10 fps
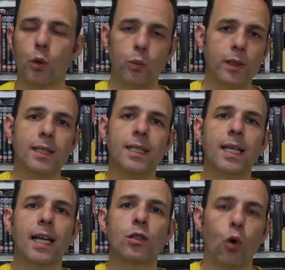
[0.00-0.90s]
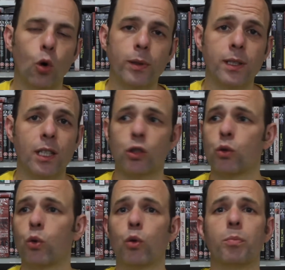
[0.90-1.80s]
We see his
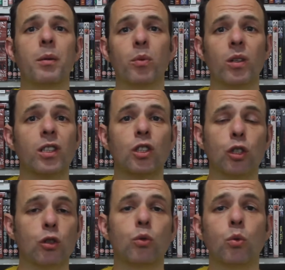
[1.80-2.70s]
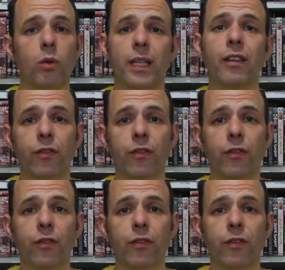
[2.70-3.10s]
opposition, who people that just don't like